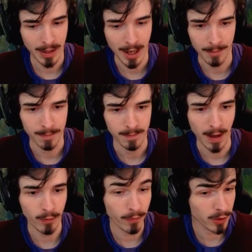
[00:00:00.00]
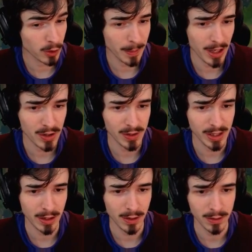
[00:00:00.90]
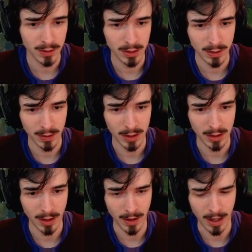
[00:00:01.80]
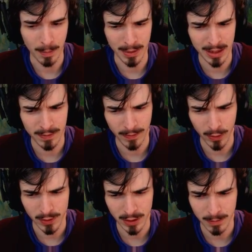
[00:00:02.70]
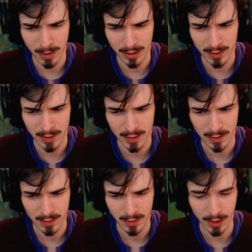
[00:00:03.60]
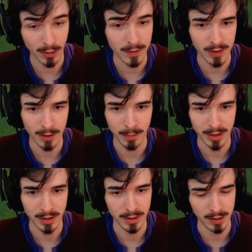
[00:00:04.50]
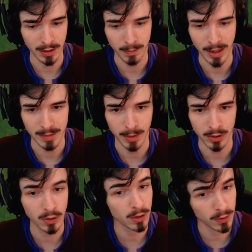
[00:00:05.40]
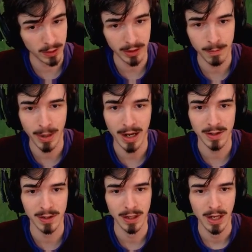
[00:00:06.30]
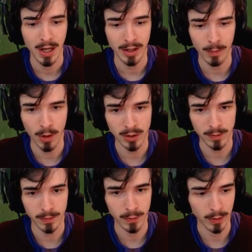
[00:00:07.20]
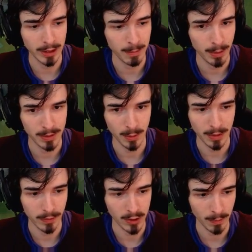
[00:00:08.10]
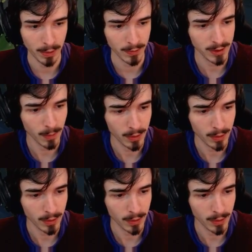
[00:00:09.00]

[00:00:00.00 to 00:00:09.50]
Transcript: yeah, I've gone for the domination second. I believe, have I got sudden impact? I don't have sudden impact, but you could do sudden impact. That works off of your leap. So whenever you jump in on someone,